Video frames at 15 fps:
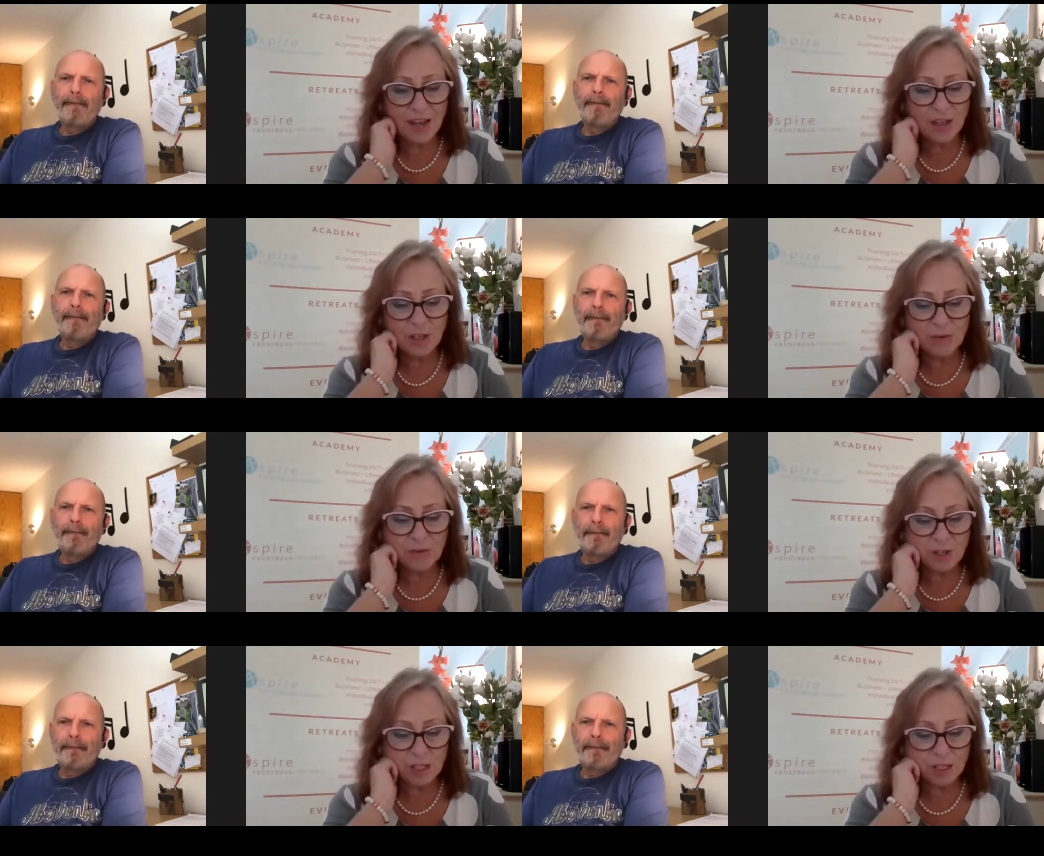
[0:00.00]

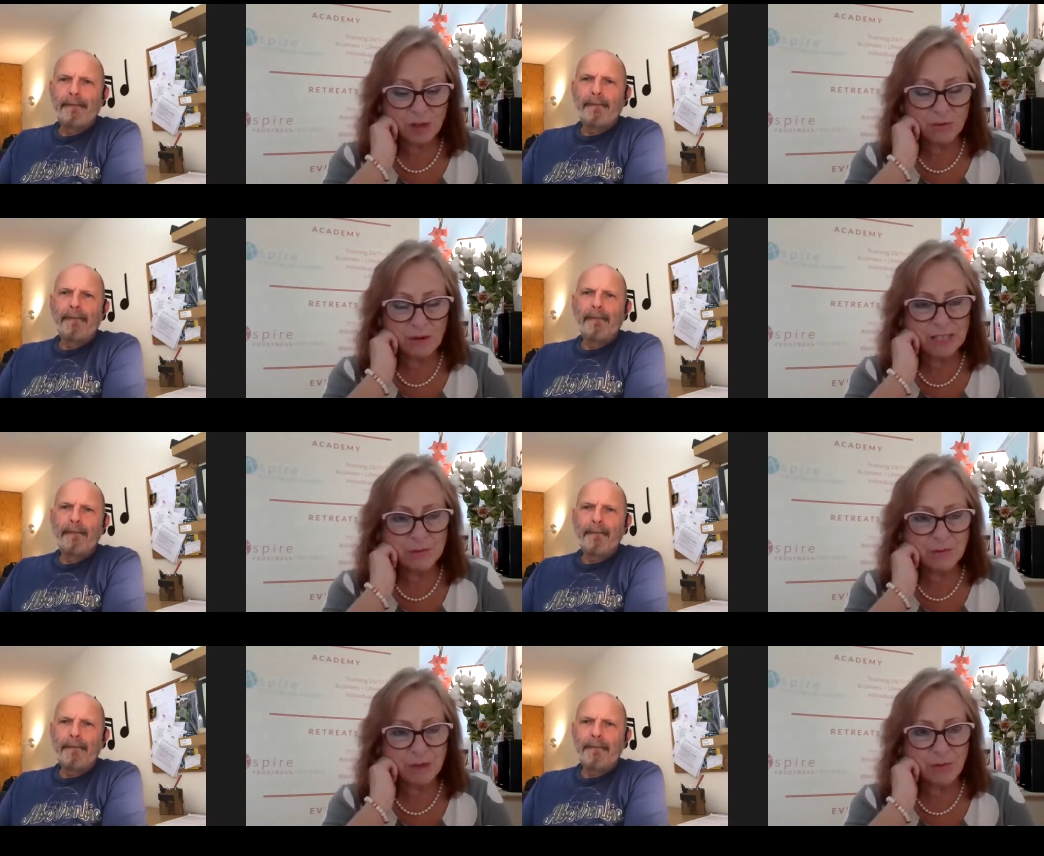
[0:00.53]
Speaker 1: And you've done
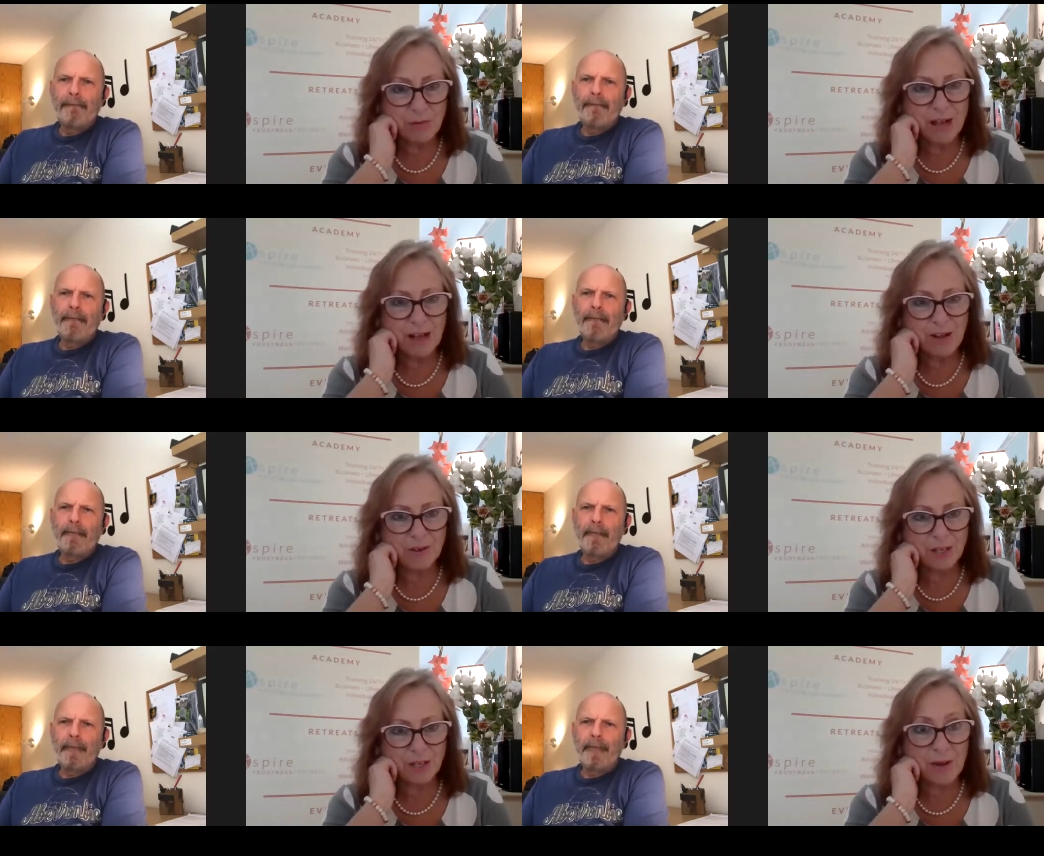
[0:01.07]
incredibly
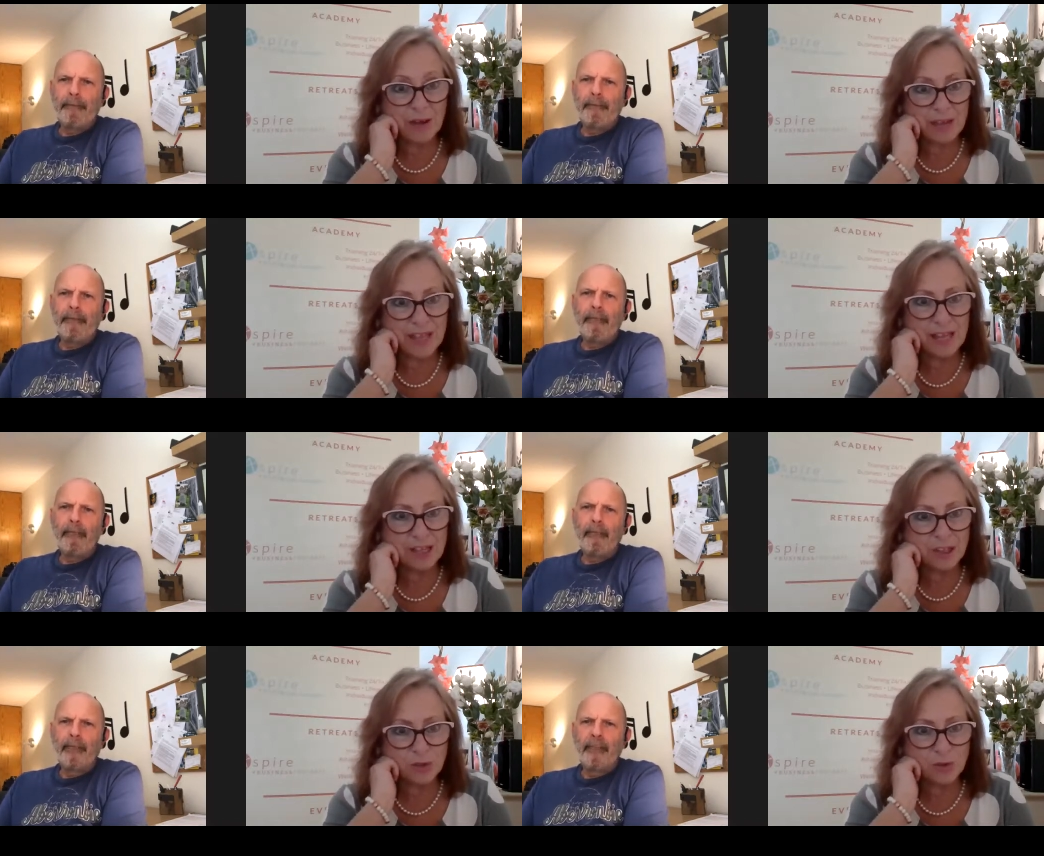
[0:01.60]
well, you know,
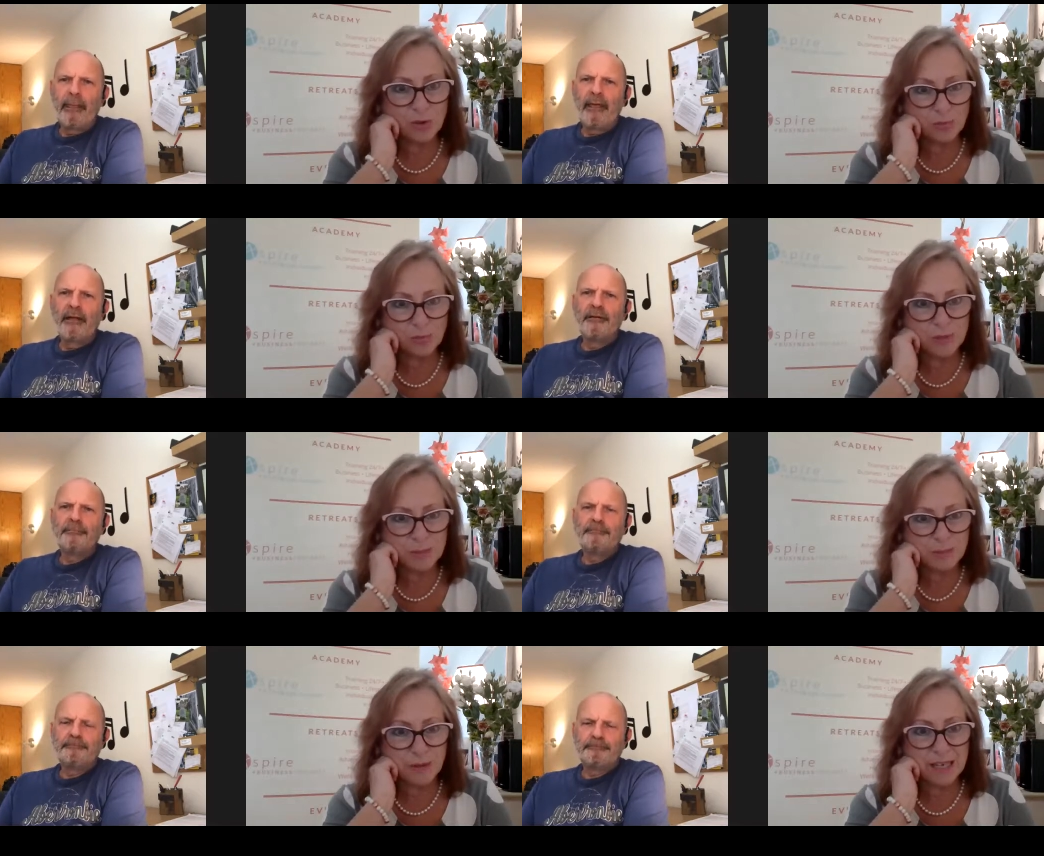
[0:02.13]
in that short
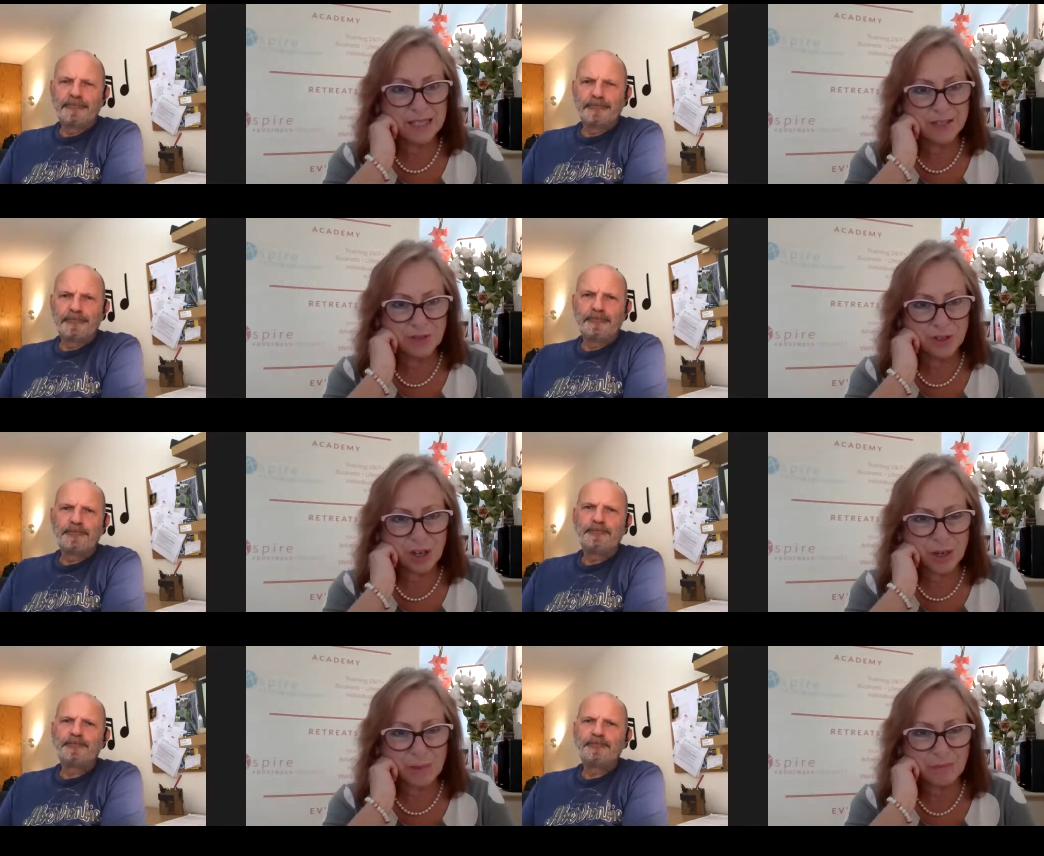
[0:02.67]
space
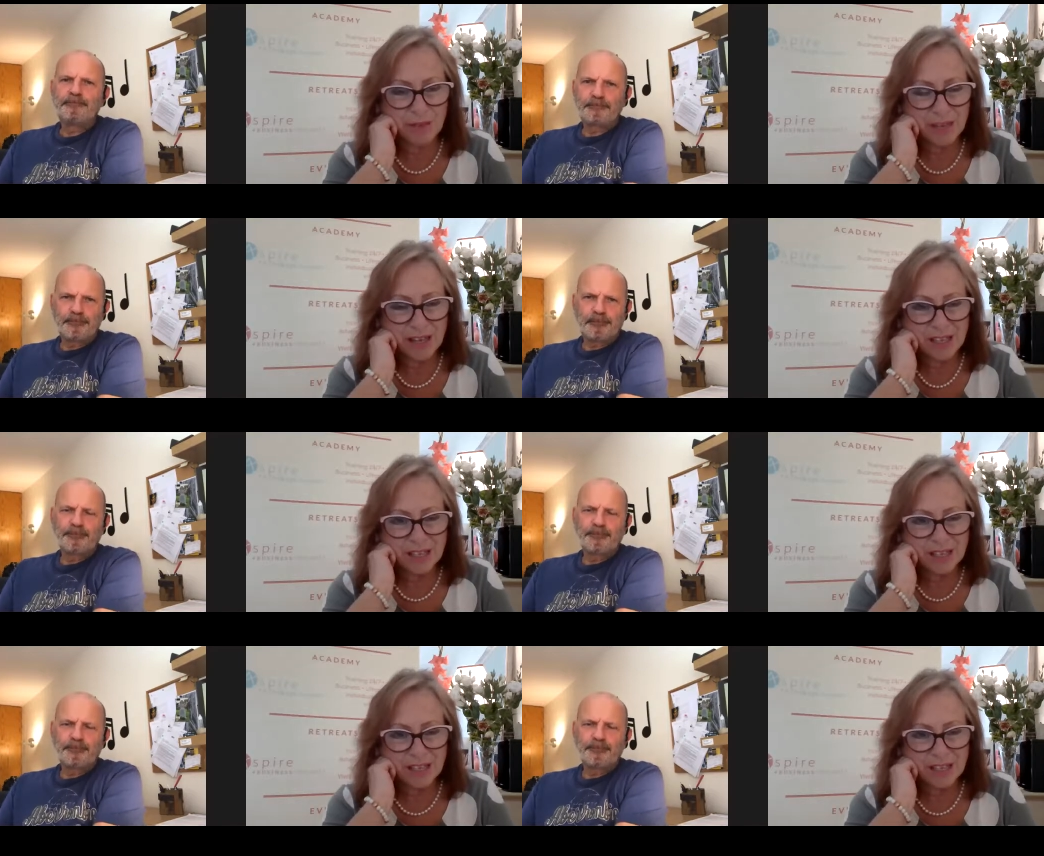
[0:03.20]
of time.